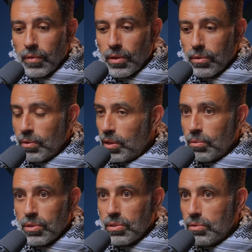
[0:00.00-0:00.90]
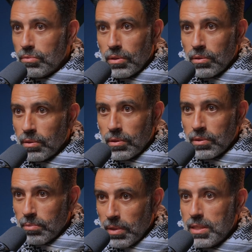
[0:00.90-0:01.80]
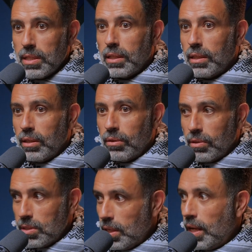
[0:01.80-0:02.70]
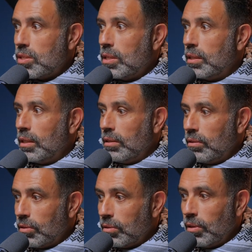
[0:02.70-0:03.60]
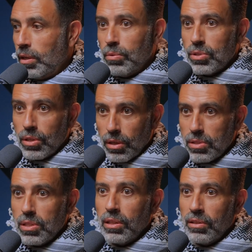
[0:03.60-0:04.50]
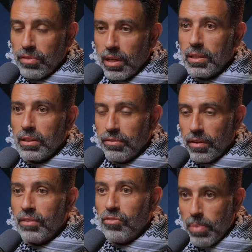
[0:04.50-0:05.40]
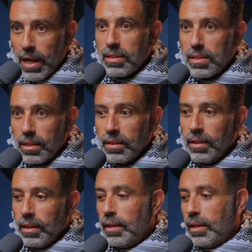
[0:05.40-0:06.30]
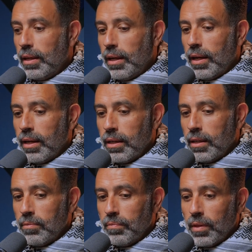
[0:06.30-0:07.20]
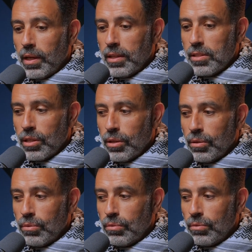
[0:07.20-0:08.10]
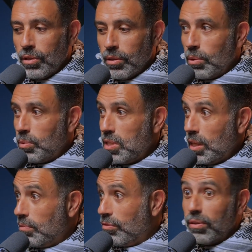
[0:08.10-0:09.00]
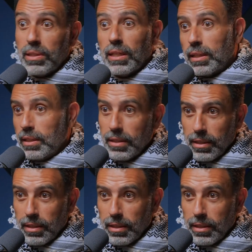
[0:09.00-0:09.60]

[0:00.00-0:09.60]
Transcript: whether it was domestically or internationally, he was constantly fighting the fight for Palestine. And so, we would see him fleetingly